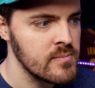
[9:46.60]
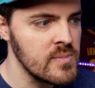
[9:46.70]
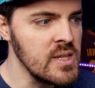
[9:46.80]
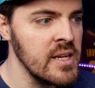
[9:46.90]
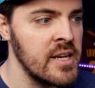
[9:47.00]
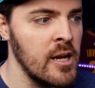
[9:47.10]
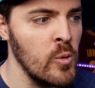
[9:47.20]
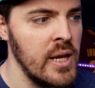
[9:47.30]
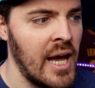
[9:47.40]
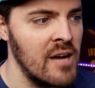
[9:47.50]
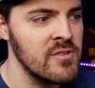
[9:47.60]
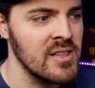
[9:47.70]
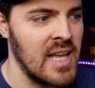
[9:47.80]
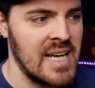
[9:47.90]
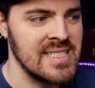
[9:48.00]
Here we have the
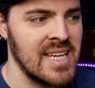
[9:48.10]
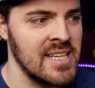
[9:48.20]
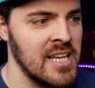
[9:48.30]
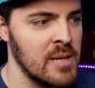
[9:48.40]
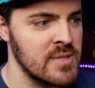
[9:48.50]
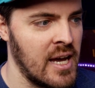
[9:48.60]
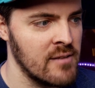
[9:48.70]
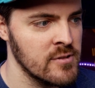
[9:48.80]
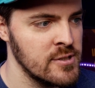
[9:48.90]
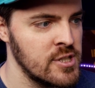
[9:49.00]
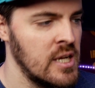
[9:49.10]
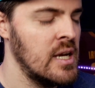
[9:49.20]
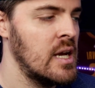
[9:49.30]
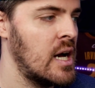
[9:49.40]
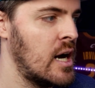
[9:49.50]
last 10 games average.
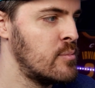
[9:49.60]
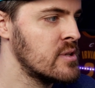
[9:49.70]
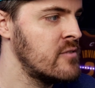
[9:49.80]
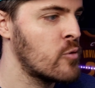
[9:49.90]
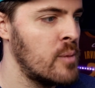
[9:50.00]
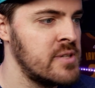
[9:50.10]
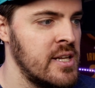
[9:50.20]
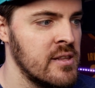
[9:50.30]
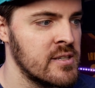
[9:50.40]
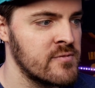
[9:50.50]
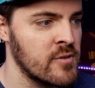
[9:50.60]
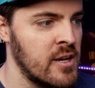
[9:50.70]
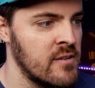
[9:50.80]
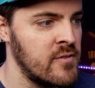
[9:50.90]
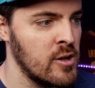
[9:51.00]
I believe we're updating this for
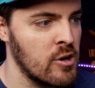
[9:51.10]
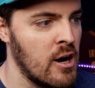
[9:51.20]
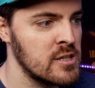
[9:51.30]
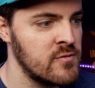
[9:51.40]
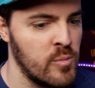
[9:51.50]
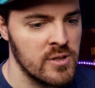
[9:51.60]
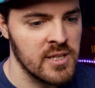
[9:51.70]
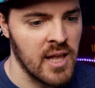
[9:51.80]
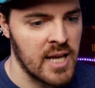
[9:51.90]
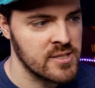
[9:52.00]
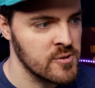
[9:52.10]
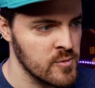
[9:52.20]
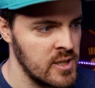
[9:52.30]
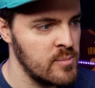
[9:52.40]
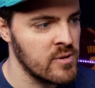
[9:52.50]
NFL and college football to last
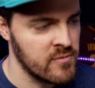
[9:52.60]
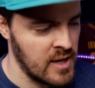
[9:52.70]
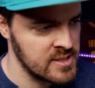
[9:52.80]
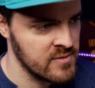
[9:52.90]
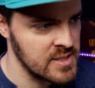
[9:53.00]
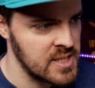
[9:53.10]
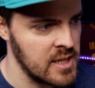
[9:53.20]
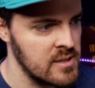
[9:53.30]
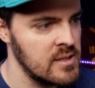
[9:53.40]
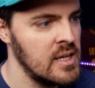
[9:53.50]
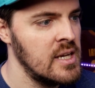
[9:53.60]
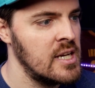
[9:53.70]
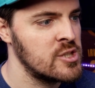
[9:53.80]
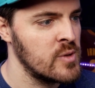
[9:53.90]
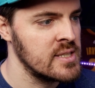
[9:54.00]
3, but as of the second, it's
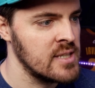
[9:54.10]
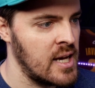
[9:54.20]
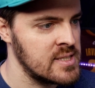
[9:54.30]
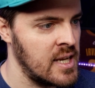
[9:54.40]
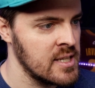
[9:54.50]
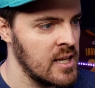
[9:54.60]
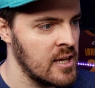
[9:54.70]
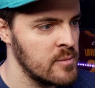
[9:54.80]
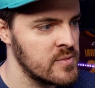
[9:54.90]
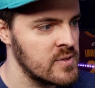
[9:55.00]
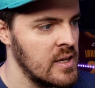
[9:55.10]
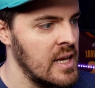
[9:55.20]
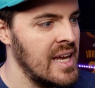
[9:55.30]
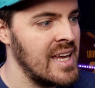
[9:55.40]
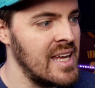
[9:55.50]
showing his last 10 games.
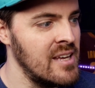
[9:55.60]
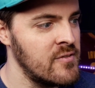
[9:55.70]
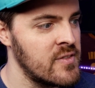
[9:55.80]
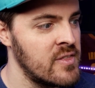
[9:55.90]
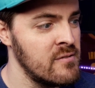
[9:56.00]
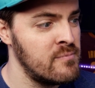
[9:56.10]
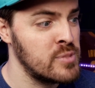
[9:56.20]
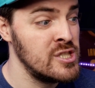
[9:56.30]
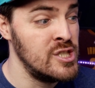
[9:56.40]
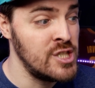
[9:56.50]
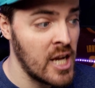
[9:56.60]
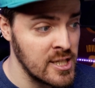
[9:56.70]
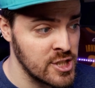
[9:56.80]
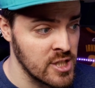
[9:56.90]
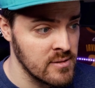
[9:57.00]
If the
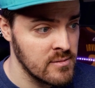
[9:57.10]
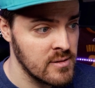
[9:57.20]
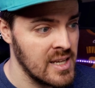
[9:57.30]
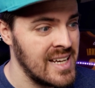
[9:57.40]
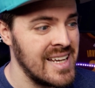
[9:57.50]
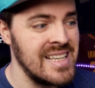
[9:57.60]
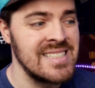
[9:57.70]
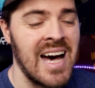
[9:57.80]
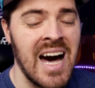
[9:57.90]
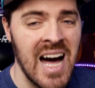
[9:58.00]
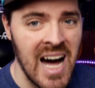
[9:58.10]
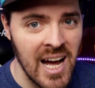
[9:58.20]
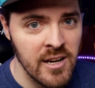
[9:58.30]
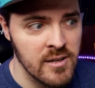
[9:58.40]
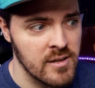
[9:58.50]
projection is
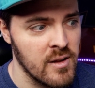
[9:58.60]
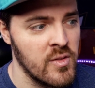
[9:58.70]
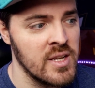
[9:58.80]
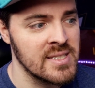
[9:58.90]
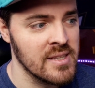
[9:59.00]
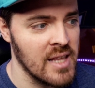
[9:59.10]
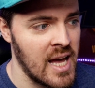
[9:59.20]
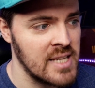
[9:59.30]
higher than his last